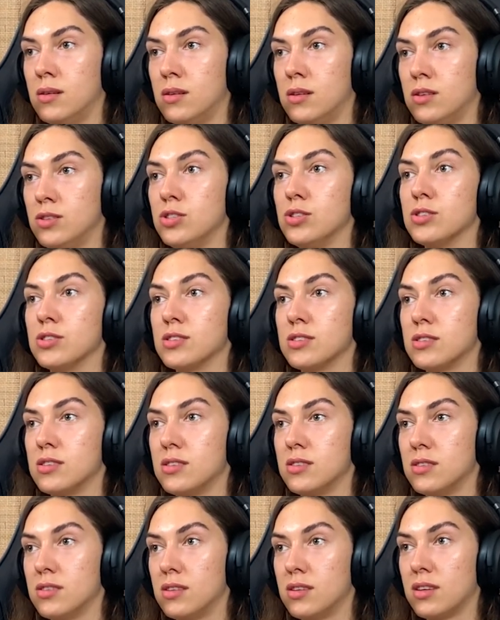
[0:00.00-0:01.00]
Just
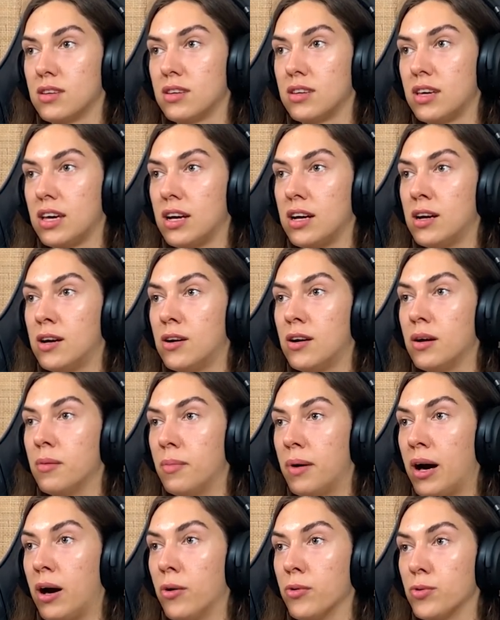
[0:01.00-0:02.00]
care
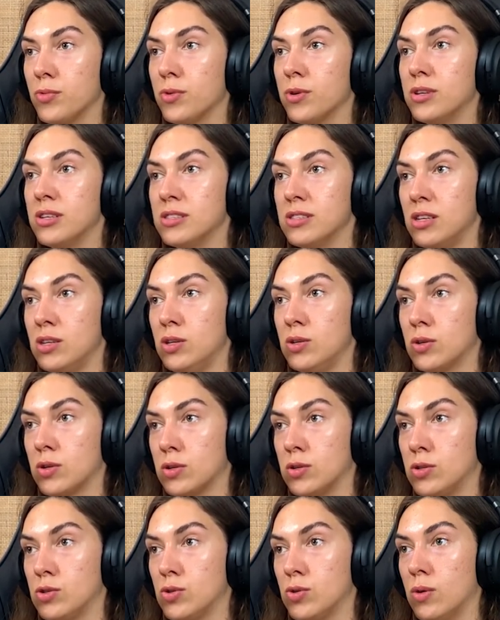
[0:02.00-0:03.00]
about what is in your
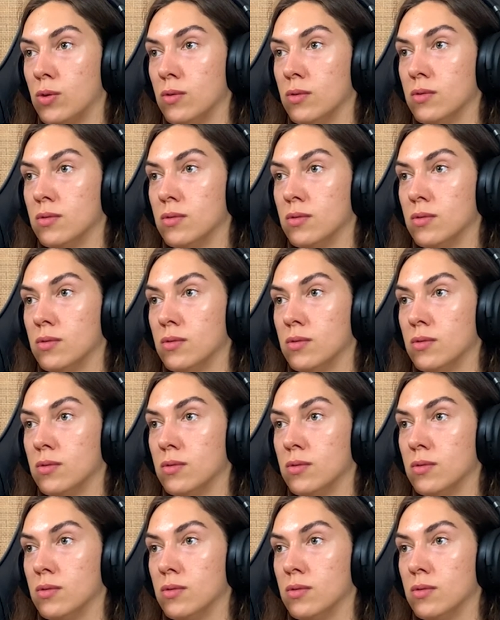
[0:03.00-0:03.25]
control.